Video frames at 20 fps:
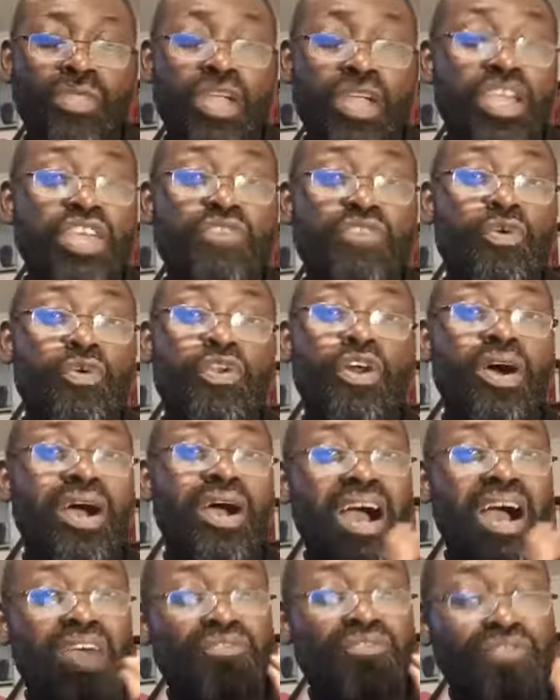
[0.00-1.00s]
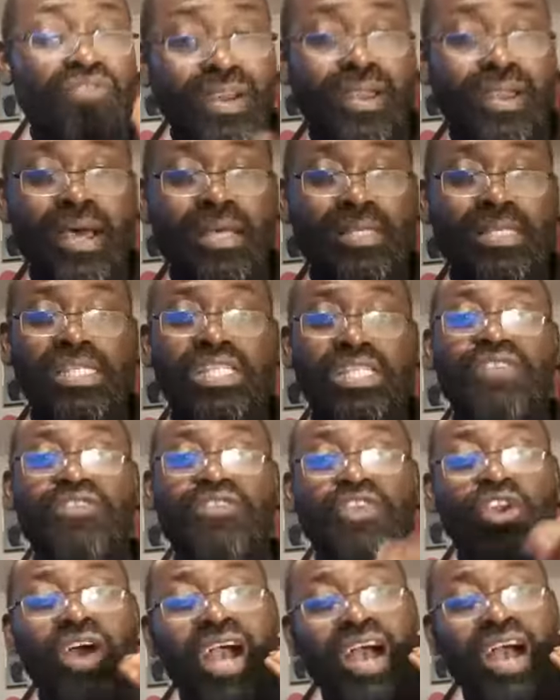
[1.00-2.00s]
If we don't have finances, if we
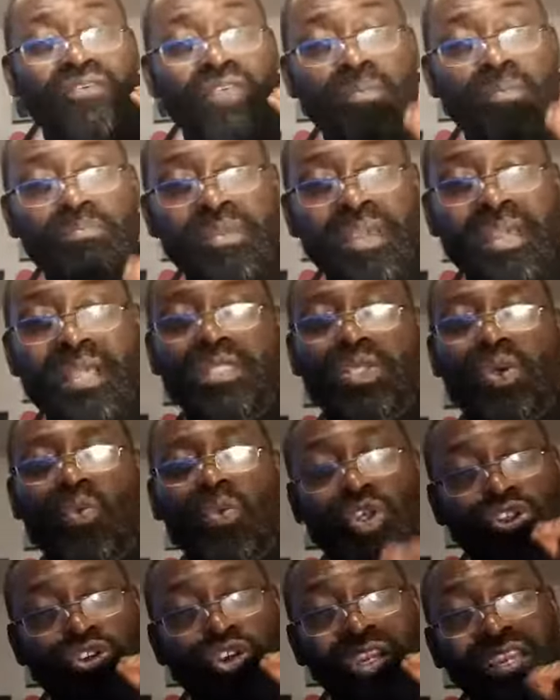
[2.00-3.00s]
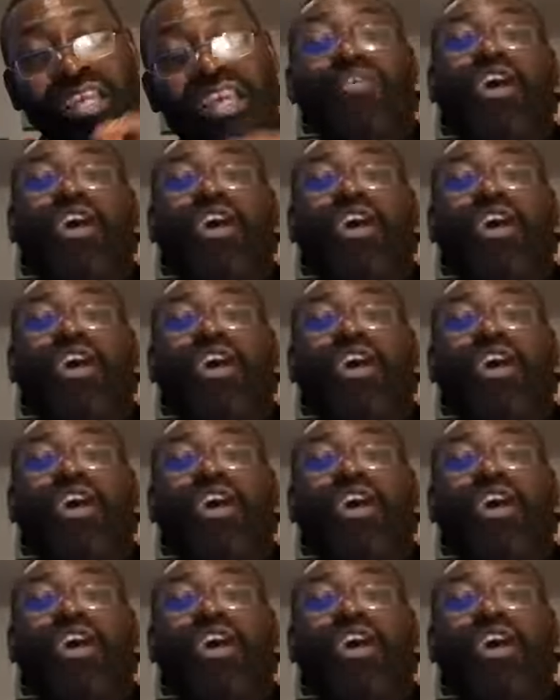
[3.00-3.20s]
don't have the means, we should live